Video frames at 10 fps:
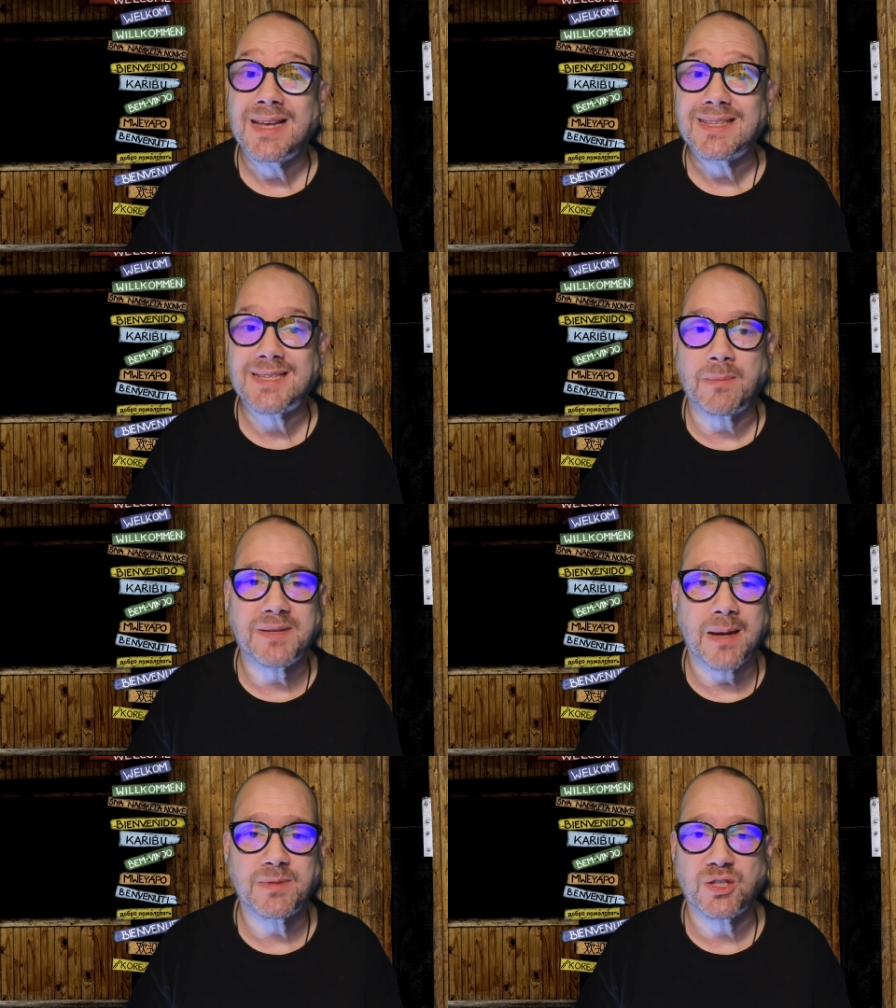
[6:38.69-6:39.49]

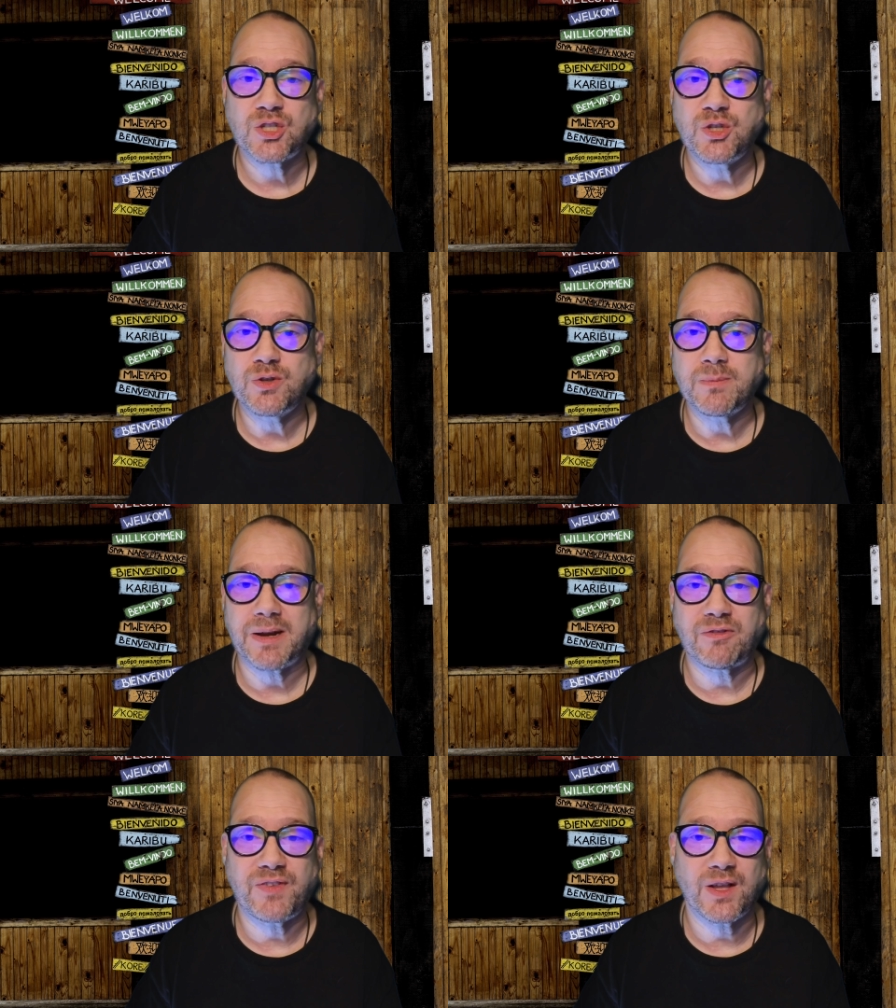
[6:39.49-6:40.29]
Sometimes a student
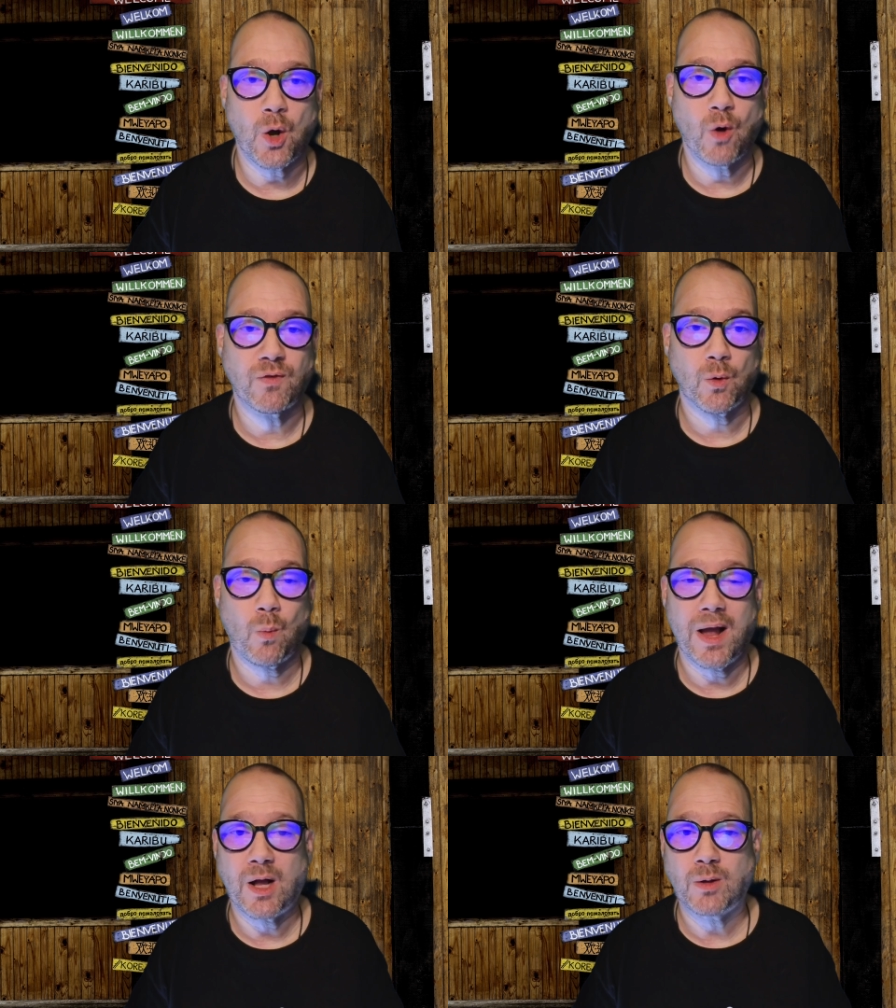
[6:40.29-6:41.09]
might feel
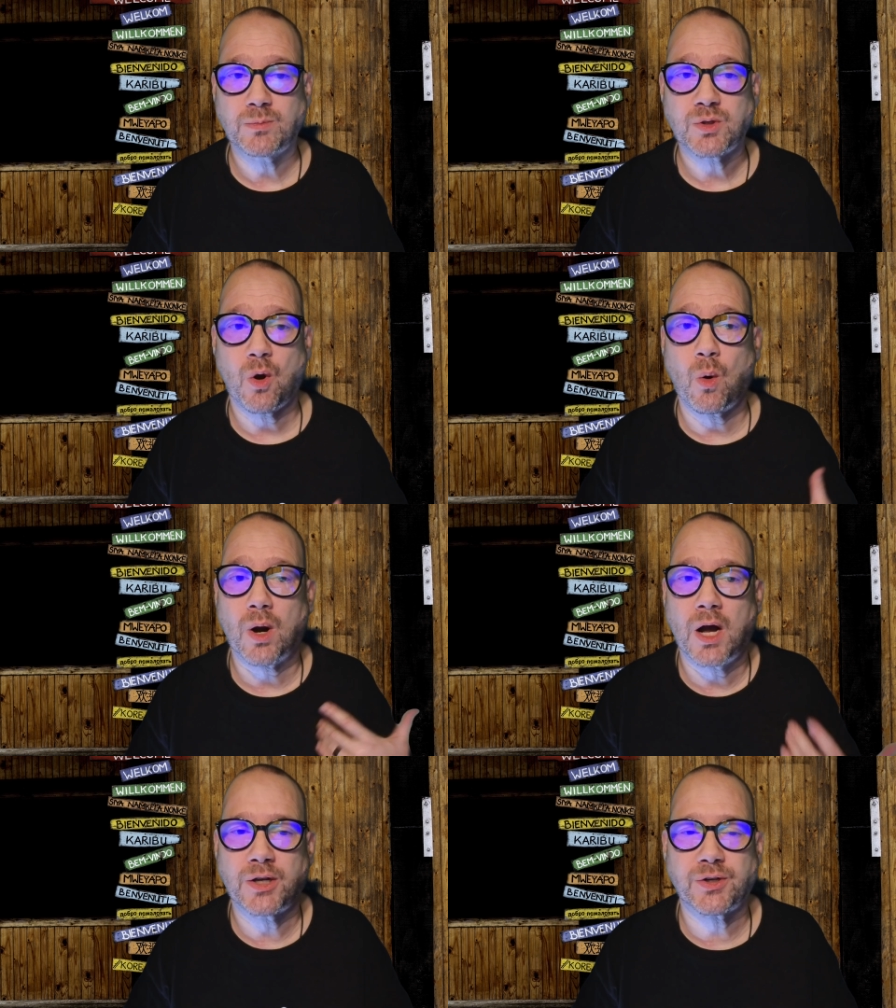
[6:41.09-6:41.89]
overwhelmed
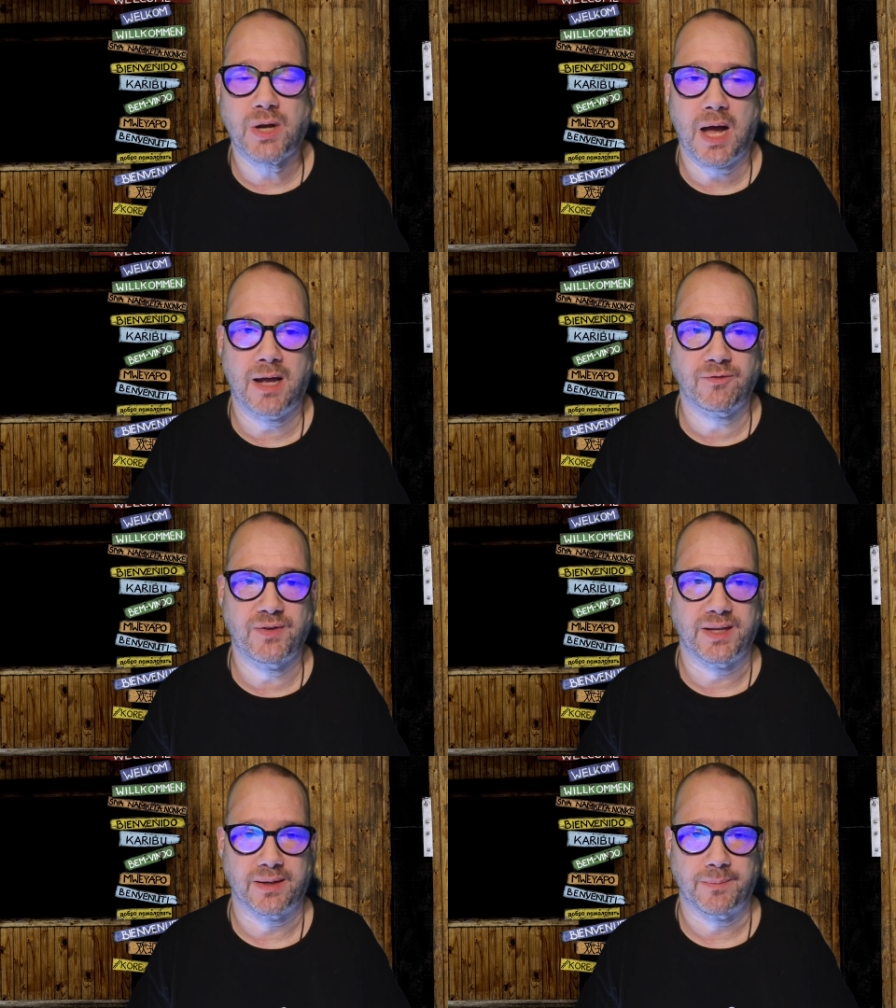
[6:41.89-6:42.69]
or underconfident.